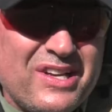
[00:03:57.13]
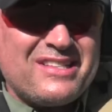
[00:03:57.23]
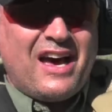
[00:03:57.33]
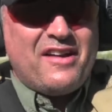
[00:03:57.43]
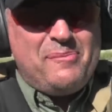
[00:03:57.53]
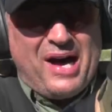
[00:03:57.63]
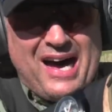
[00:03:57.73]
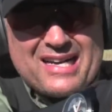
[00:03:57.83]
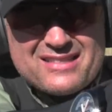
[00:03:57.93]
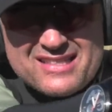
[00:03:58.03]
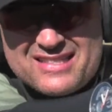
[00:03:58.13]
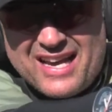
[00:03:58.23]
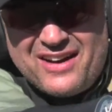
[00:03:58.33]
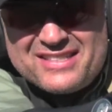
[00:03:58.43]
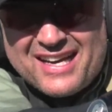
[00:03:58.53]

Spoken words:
It's out of box. Let's see how it